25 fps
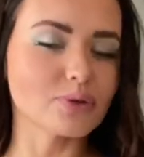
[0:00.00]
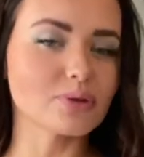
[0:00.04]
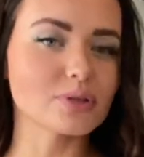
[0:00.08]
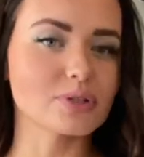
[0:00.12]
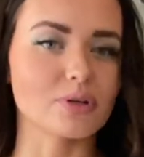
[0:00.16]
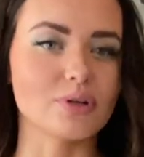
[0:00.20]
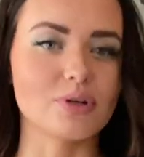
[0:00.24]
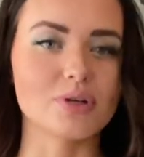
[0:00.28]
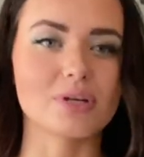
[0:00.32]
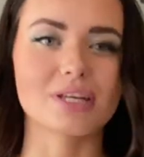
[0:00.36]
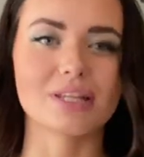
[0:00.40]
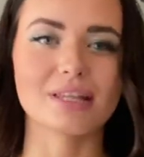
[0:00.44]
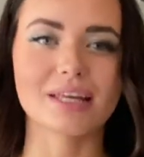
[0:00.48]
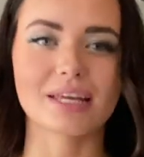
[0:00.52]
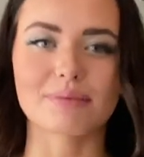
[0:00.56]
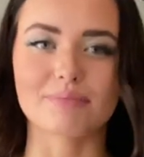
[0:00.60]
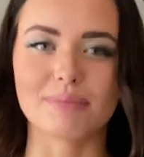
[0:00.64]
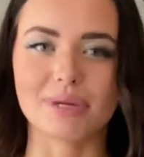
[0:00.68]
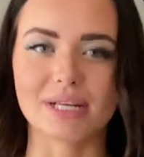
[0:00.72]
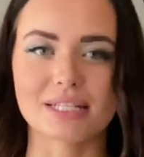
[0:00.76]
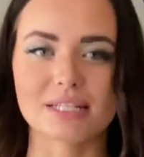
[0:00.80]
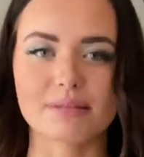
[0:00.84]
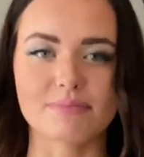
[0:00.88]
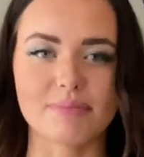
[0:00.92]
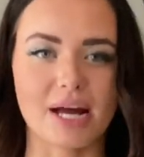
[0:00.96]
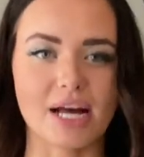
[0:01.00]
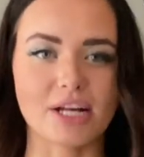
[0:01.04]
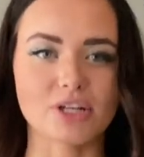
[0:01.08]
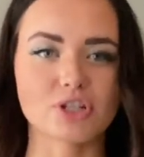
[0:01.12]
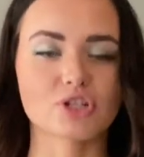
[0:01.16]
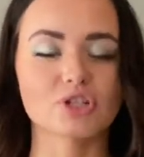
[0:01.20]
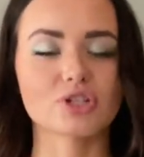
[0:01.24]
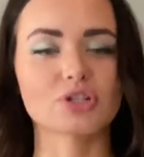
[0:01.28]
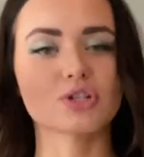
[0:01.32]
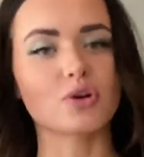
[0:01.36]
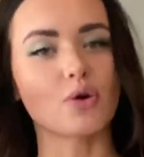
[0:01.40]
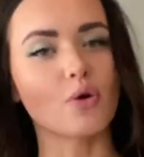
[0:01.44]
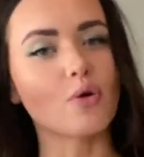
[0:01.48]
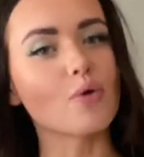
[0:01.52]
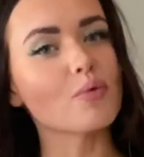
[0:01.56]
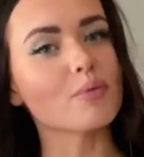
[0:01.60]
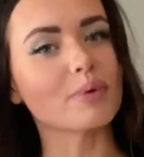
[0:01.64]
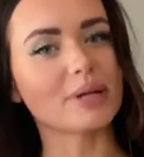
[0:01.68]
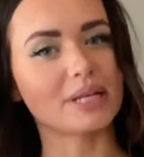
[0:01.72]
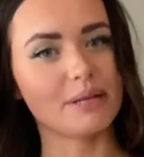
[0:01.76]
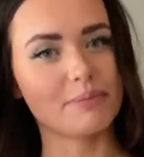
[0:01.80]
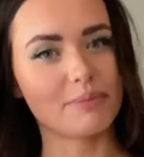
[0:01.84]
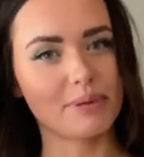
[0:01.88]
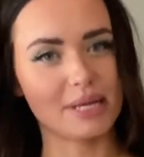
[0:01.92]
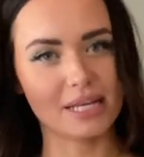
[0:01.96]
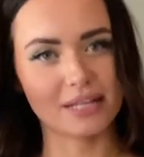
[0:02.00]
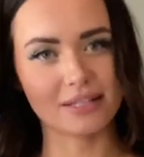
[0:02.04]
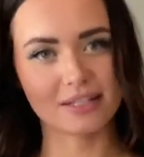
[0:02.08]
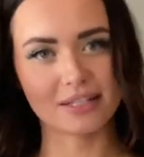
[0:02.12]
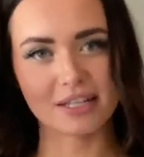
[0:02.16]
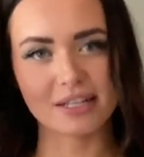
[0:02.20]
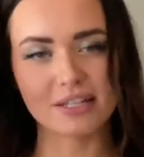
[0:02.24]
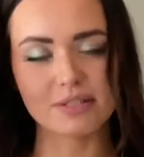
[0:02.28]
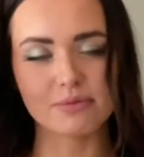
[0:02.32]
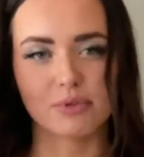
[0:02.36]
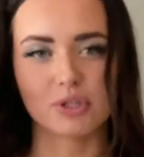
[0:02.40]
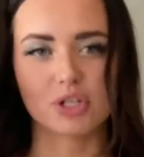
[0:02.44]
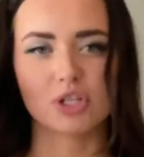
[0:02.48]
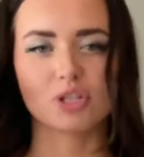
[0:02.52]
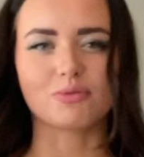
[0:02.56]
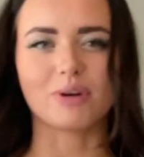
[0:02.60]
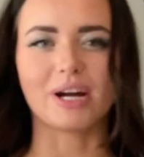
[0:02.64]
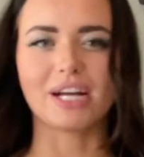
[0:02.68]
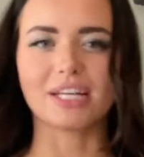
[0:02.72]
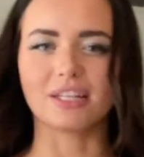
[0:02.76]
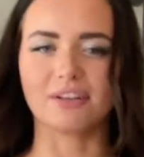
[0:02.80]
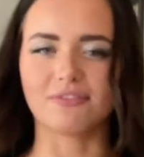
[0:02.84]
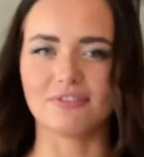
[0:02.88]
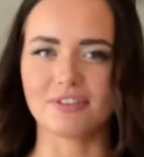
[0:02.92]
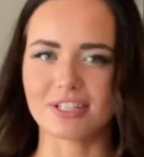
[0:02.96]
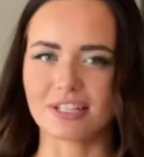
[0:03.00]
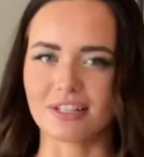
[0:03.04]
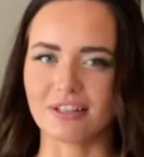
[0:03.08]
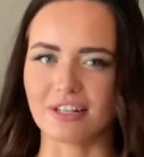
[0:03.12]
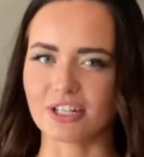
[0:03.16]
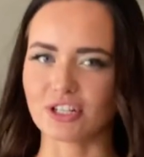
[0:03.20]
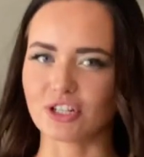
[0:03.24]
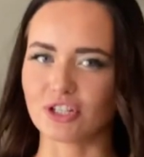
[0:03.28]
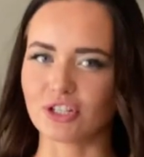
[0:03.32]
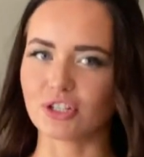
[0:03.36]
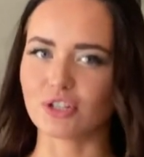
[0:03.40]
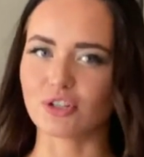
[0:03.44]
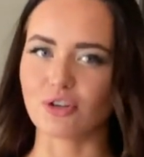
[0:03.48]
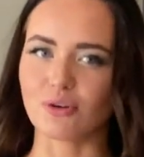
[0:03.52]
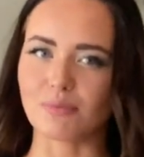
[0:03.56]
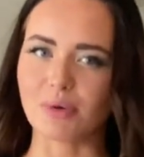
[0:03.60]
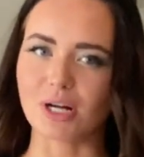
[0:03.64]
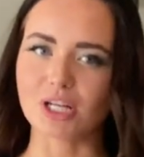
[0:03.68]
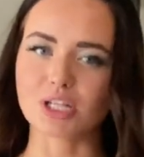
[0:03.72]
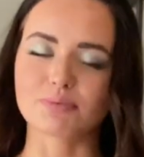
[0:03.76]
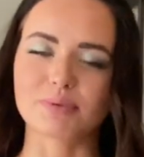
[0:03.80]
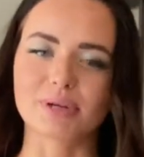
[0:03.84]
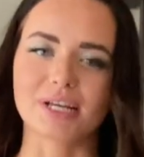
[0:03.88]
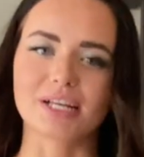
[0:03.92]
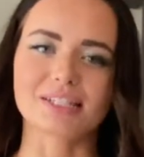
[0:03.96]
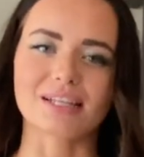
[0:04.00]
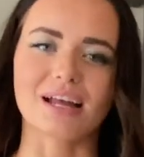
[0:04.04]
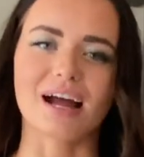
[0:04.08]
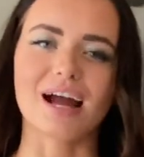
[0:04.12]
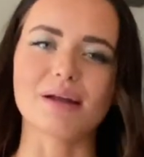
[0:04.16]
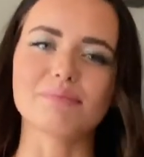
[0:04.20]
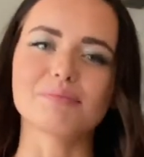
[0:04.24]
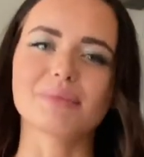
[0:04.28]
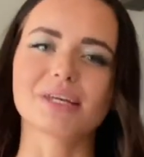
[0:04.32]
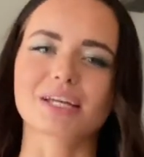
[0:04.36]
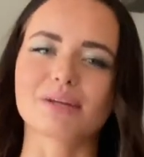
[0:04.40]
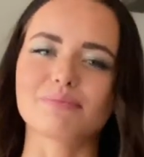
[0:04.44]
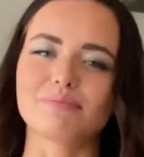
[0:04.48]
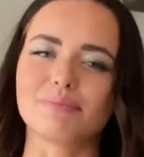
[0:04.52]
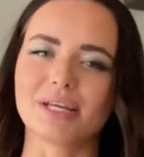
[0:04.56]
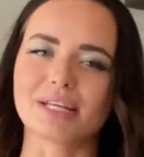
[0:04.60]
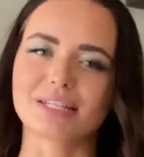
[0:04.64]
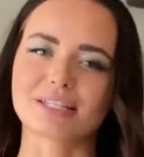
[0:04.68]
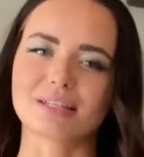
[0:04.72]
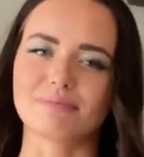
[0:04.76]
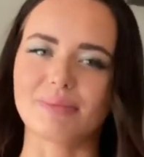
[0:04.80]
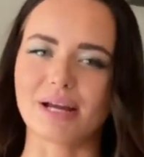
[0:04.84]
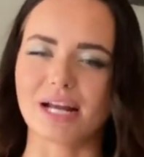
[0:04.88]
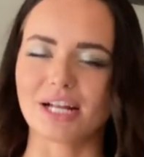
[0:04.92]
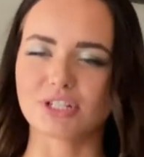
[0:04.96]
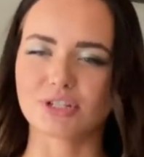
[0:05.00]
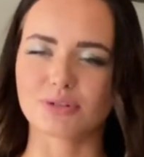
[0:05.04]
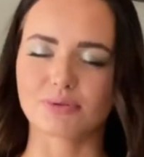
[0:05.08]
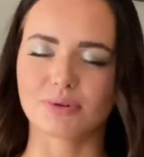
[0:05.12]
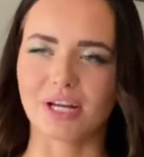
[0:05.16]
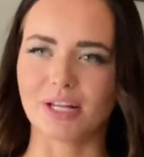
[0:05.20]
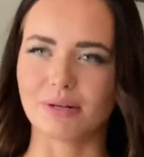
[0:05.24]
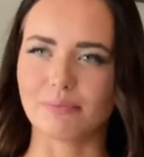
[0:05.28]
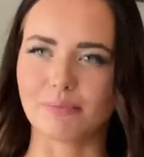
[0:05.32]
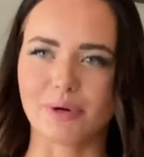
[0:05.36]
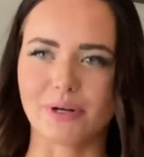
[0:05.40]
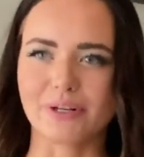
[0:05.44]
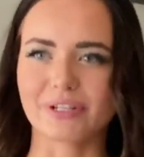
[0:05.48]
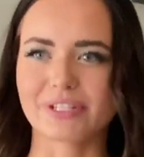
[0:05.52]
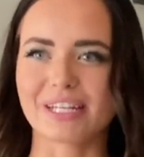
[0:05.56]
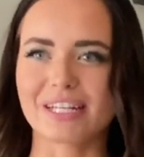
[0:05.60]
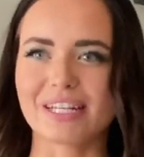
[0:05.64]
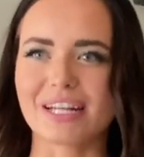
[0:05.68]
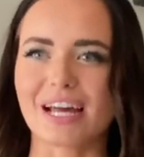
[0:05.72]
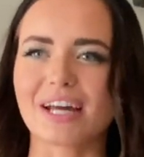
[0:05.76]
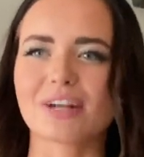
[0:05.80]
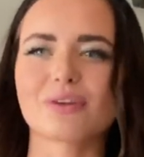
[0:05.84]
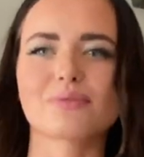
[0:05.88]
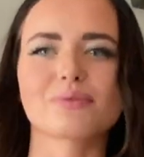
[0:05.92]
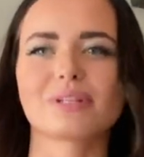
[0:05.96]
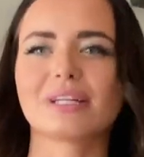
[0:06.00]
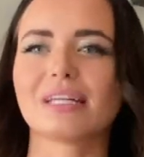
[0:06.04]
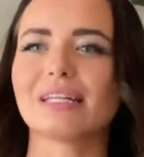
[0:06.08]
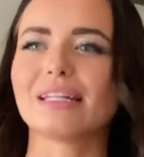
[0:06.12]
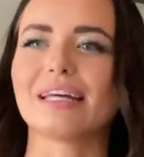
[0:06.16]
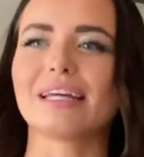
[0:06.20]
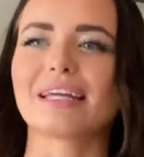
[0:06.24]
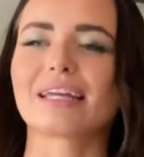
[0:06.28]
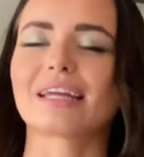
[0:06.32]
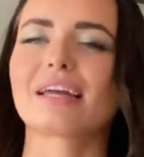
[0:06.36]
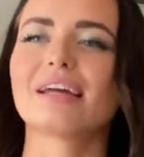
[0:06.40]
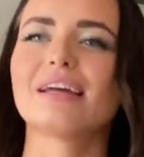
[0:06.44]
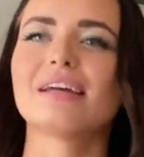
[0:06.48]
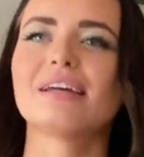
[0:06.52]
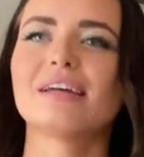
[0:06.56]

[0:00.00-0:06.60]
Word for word: So you can like mix and match so many pieces, which is why I love this collection so much because I'm like a mix and match kind of person. I don't really like